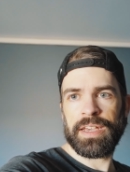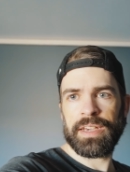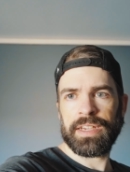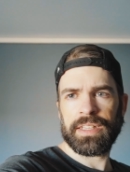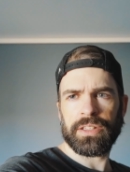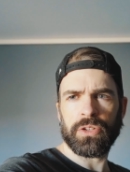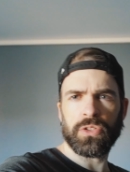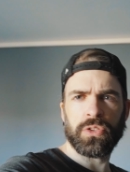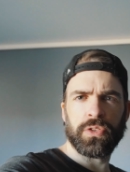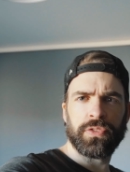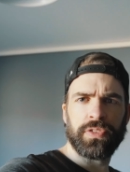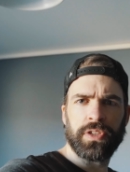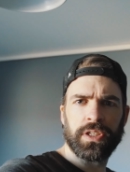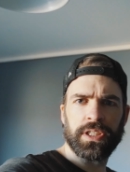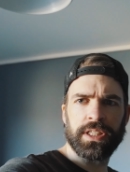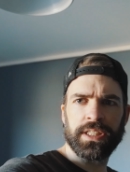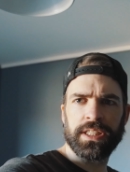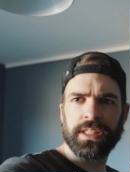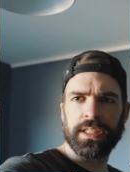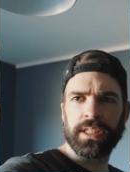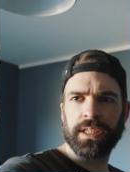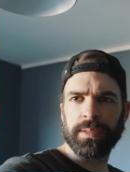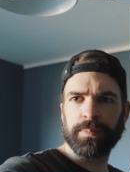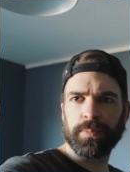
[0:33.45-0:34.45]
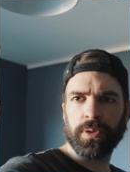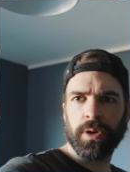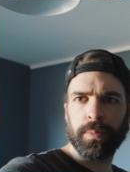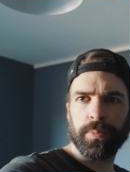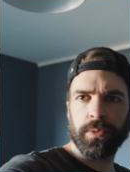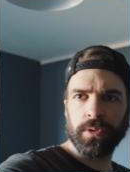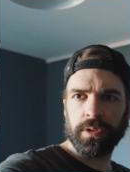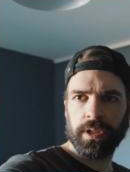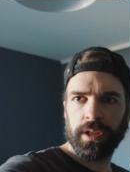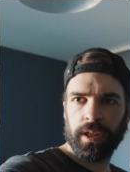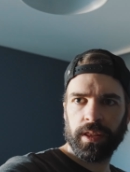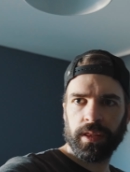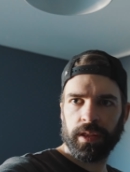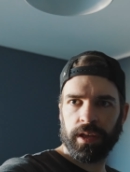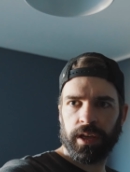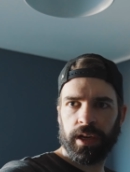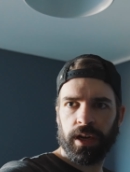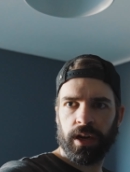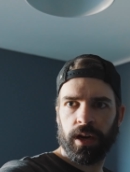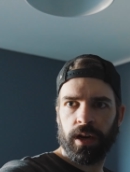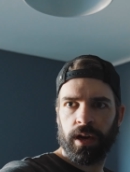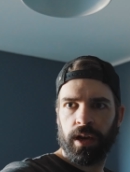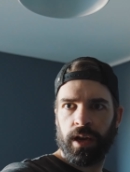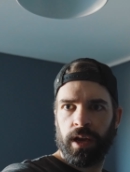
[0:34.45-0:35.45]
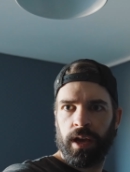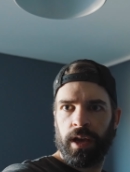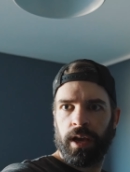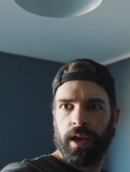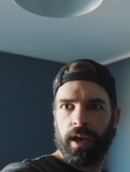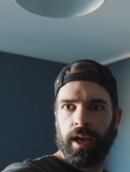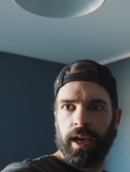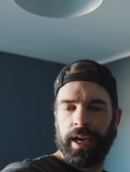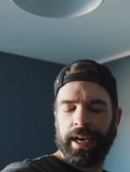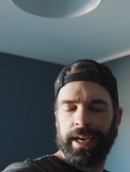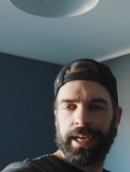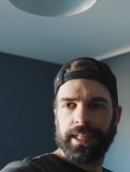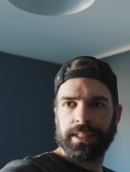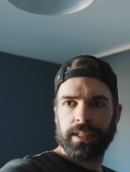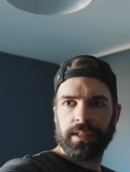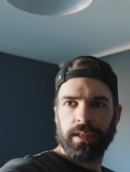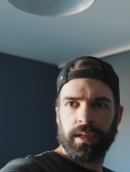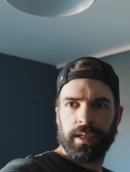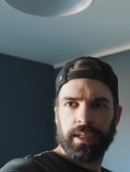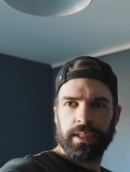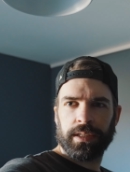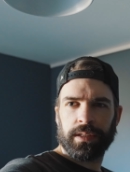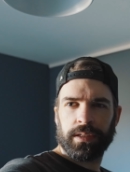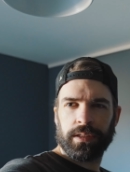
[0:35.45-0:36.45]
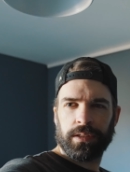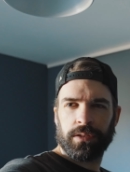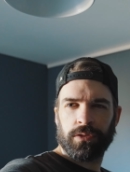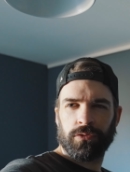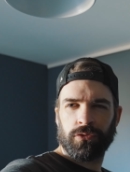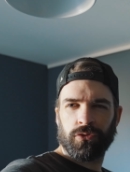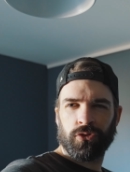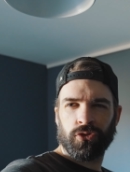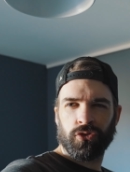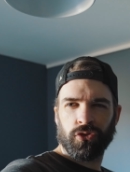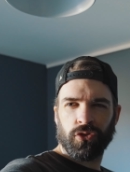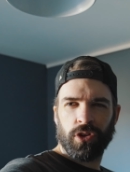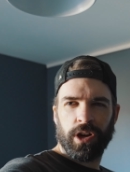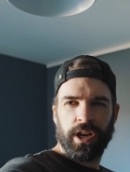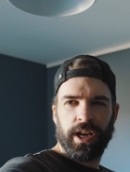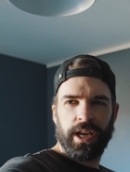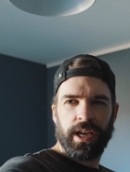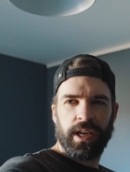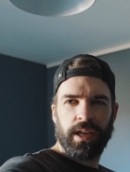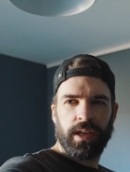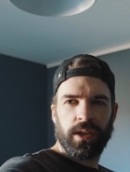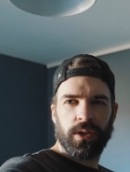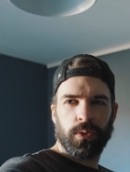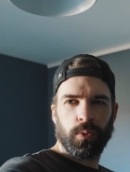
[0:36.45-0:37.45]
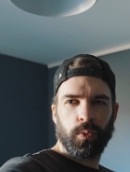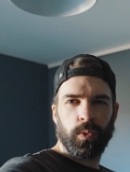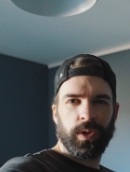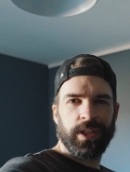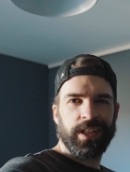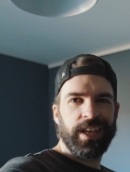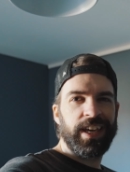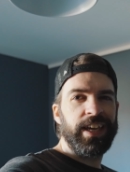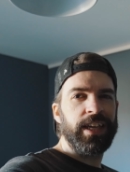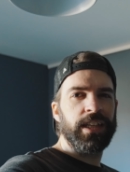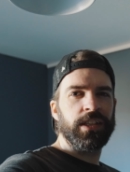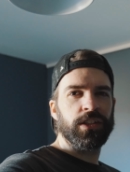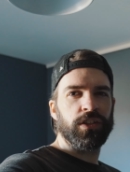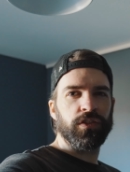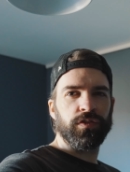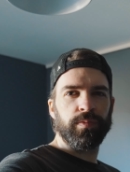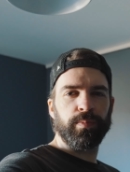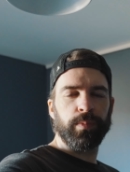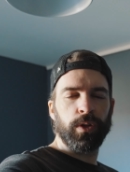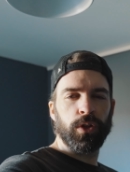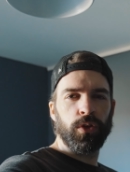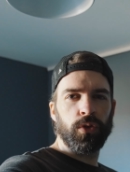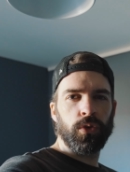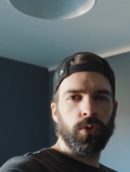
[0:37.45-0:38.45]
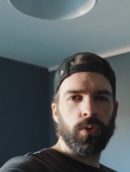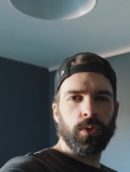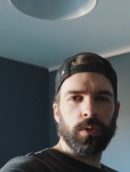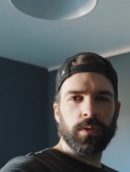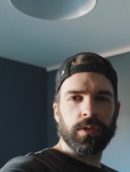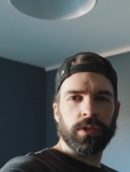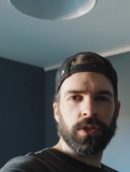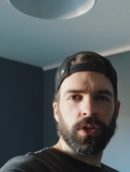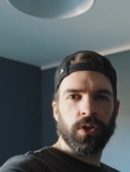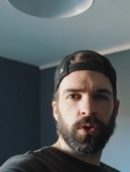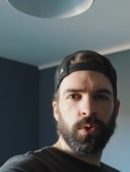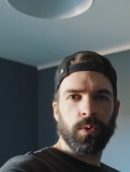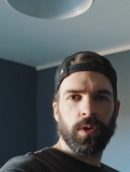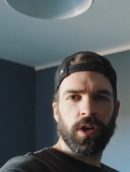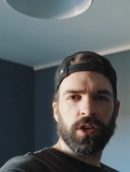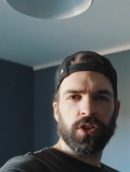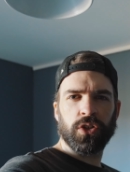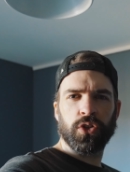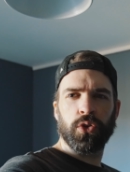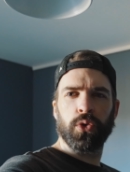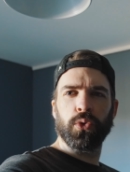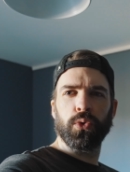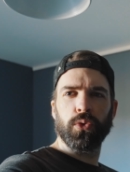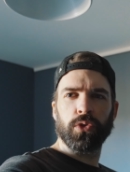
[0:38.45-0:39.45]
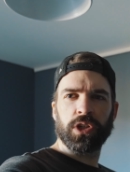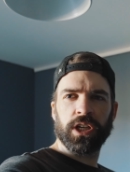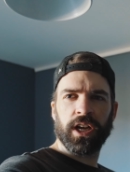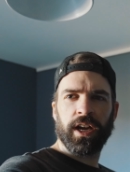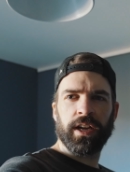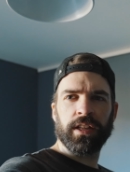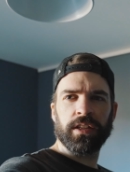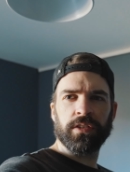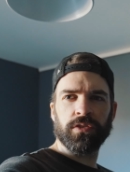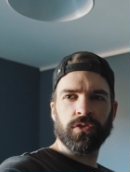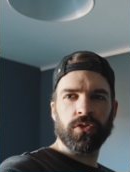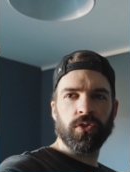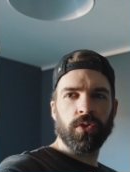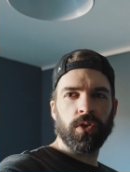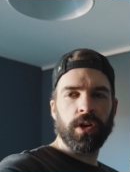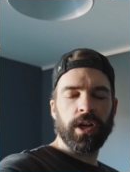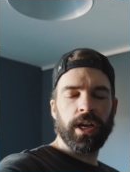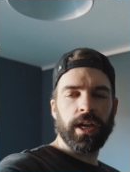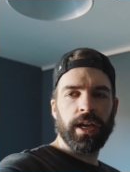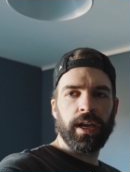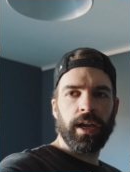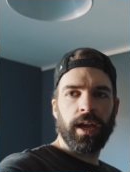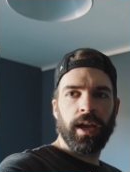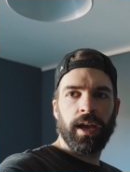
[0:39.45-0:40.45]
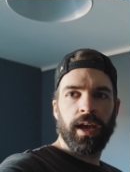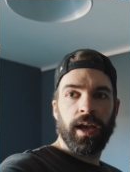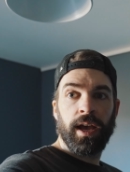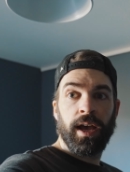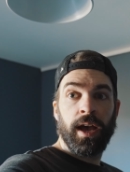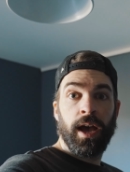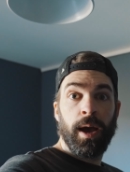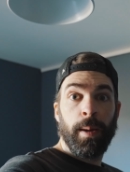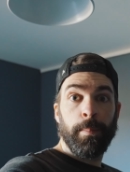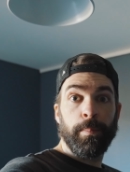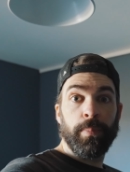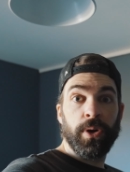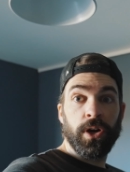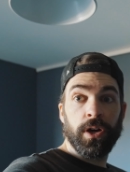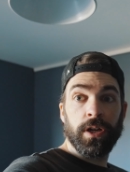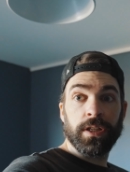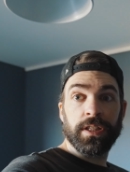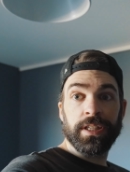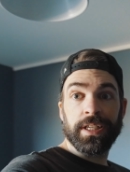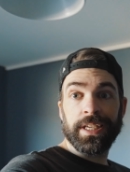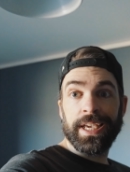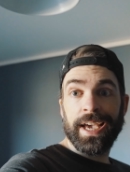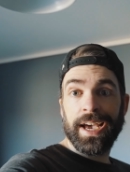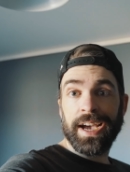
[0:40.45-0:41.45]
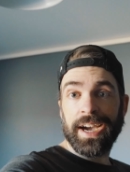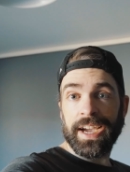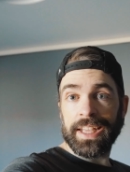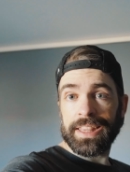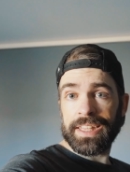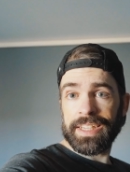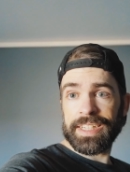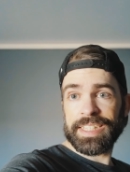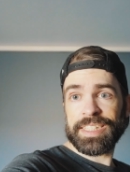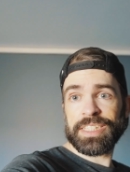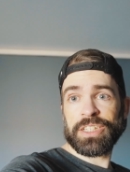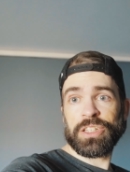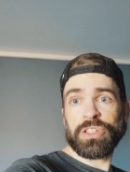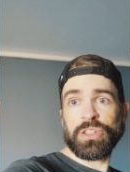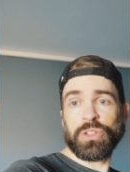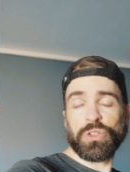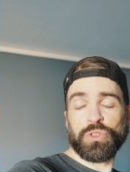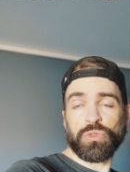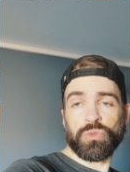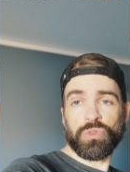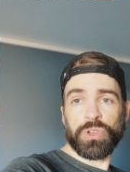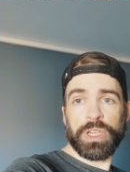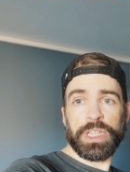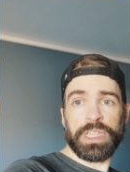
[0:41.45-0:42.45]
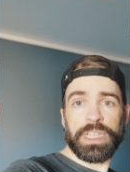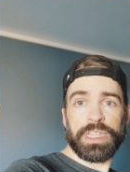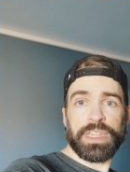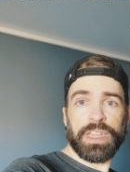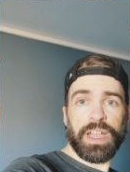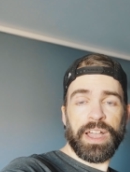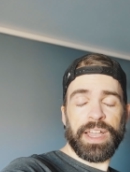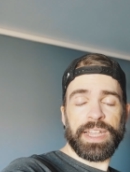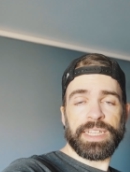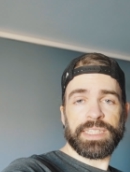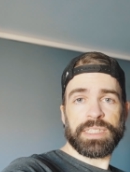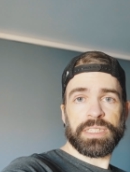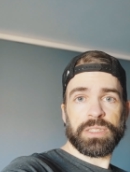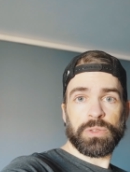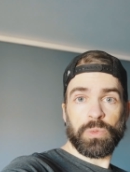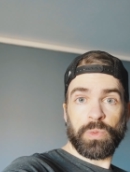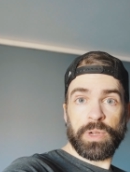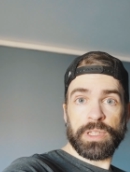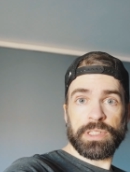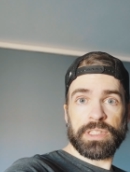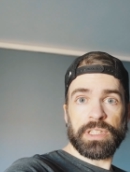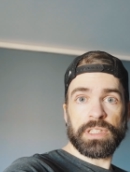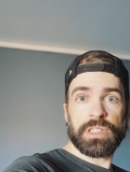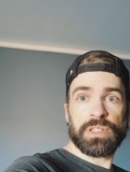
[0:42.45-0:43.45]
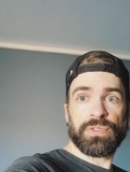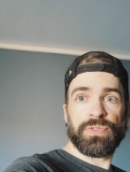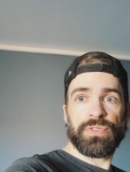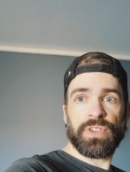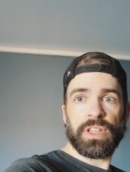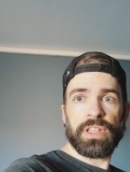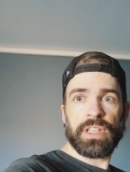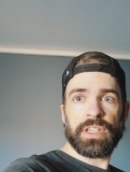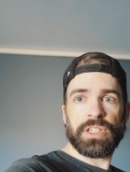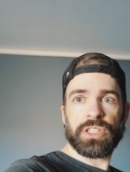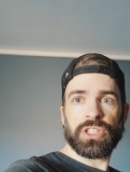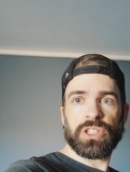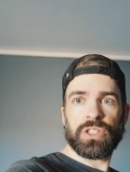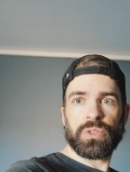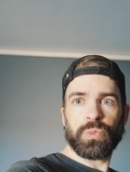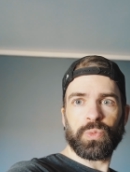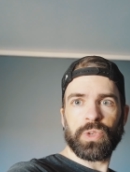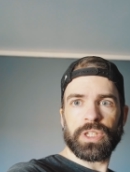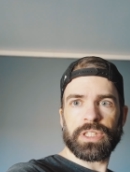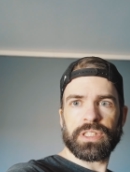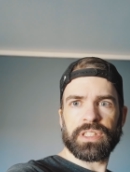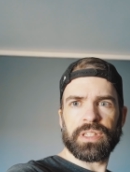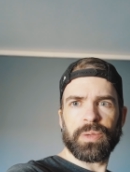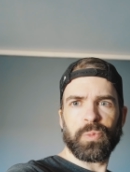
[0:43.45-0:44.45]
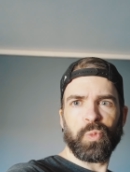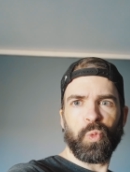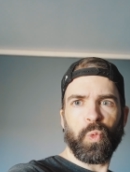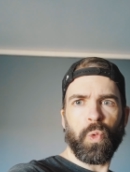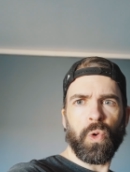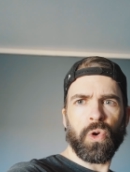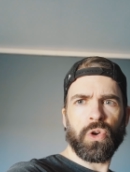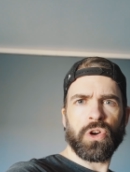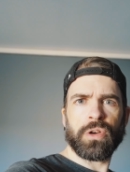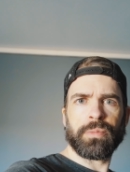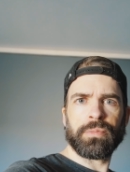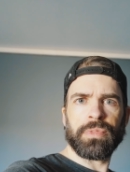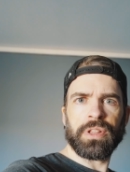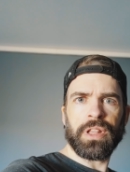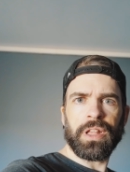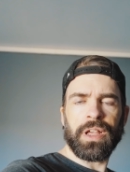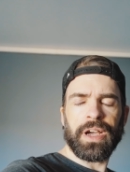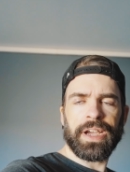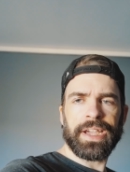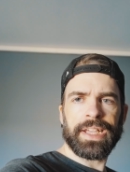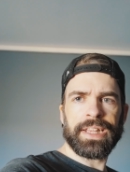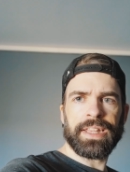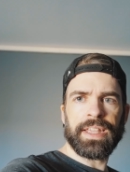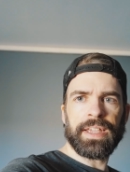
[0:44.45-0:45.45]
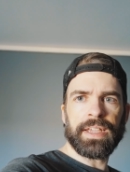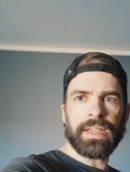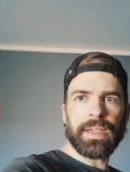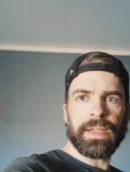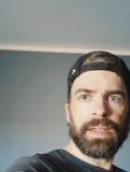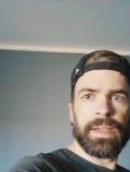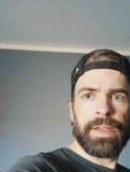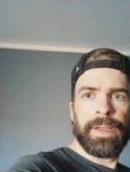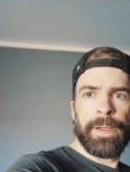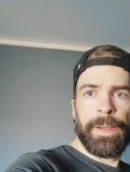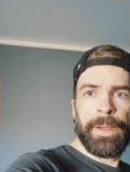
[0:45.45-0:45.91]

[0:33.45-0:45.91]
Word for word: I don't know if you can see it properly. There. It's like gray with a hint of blue, so a cool kind of gray. But yeah, I think it's gonna look really nice once it's finished with some warm lighting.